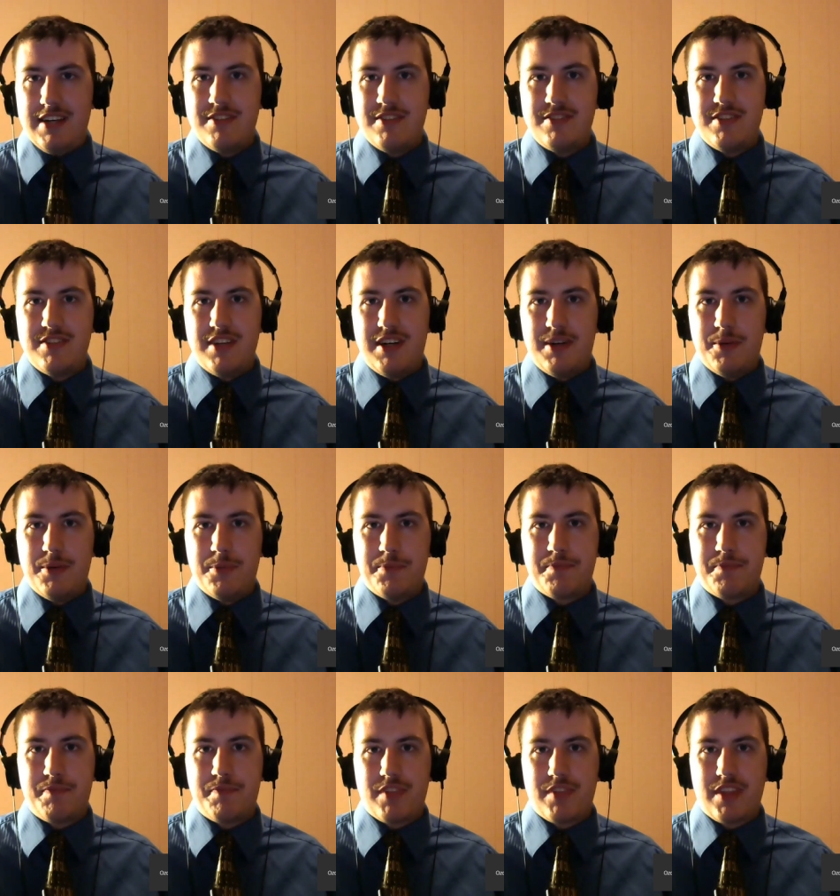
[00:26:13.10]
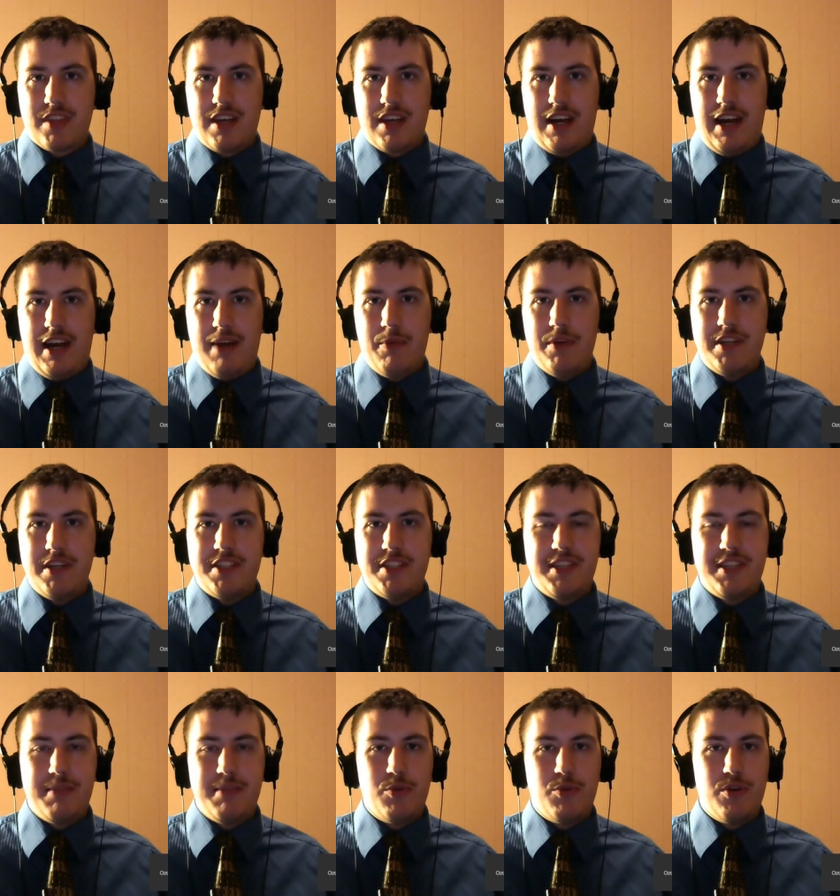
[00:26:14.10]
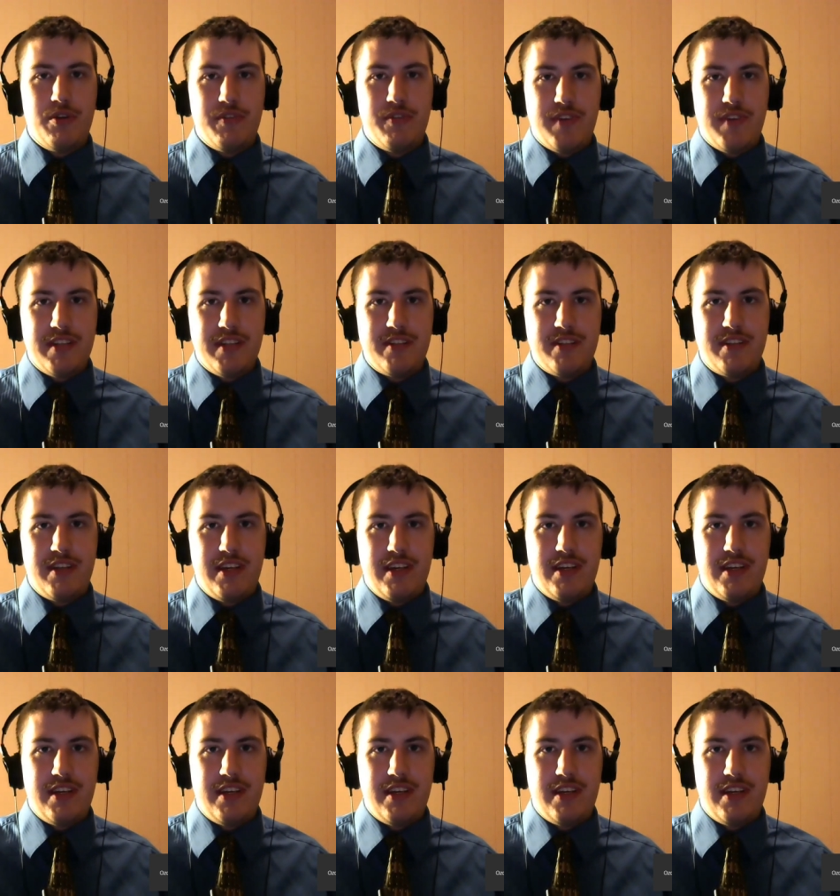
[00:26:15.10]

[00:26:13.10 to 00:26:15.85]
so I want to see more of it